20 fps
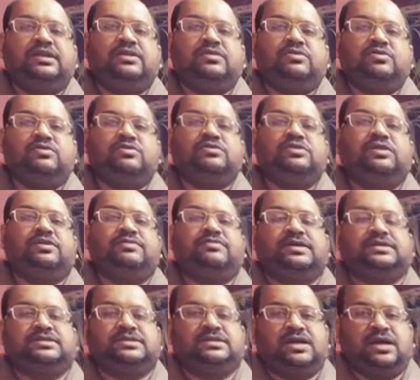2 to
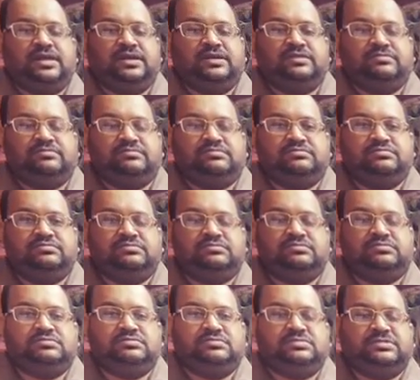3% iodine.
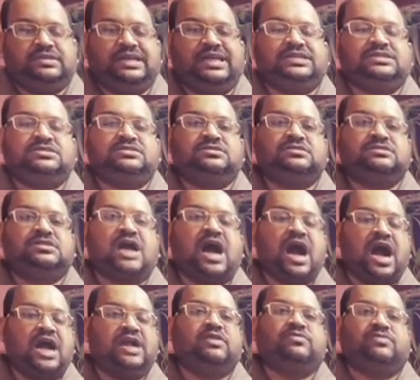Next,
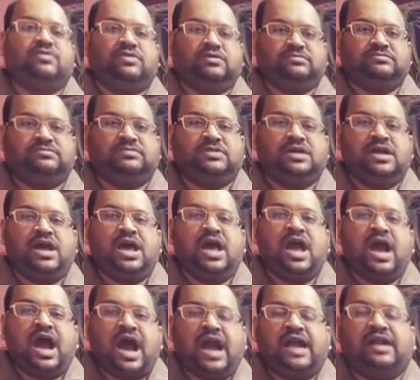iodoform.
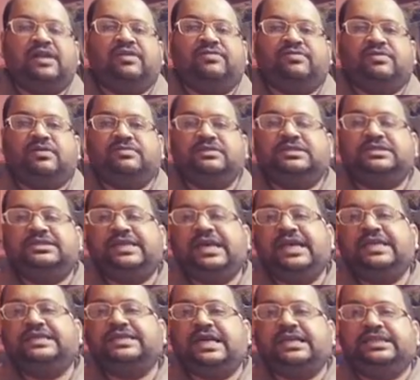Iodoform is
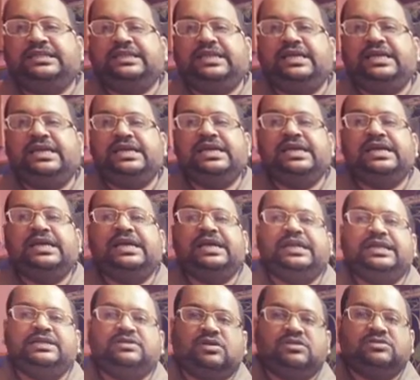CHI3. It
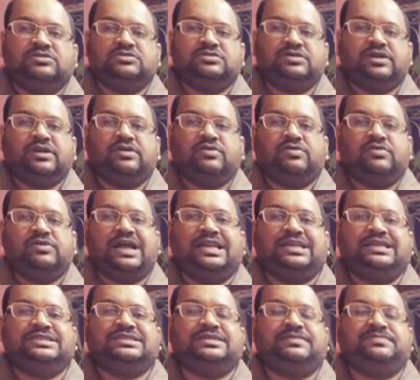is also a good
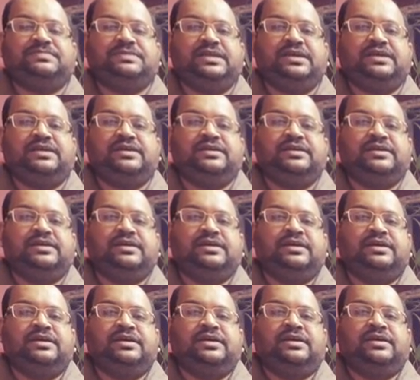antiseptic,
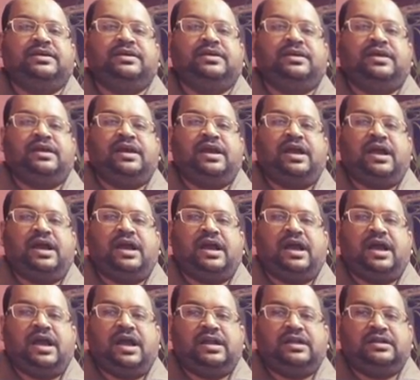
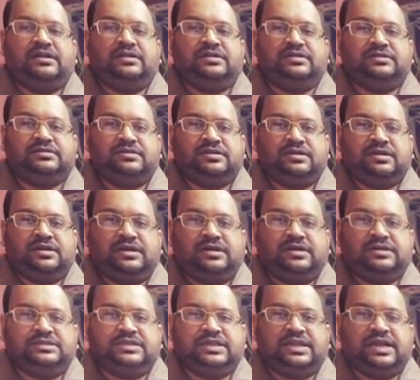and
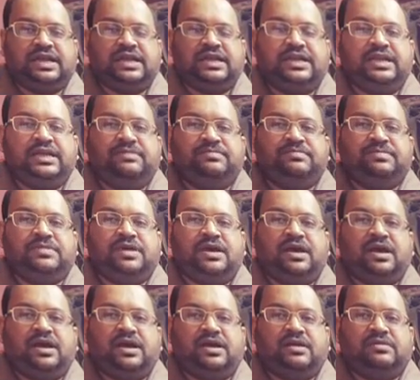generally
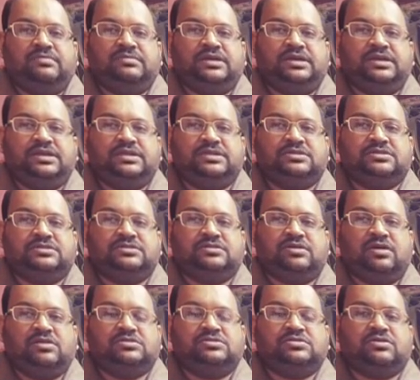it is
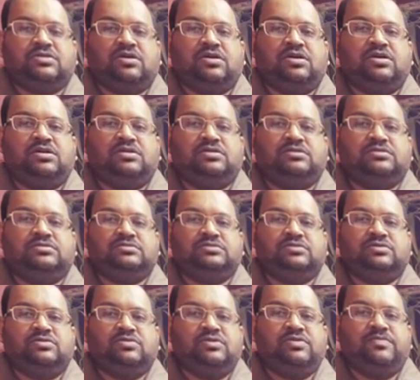also called
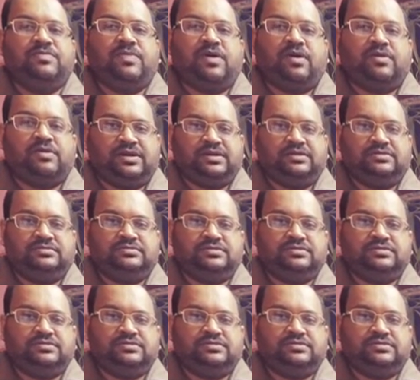wound powder.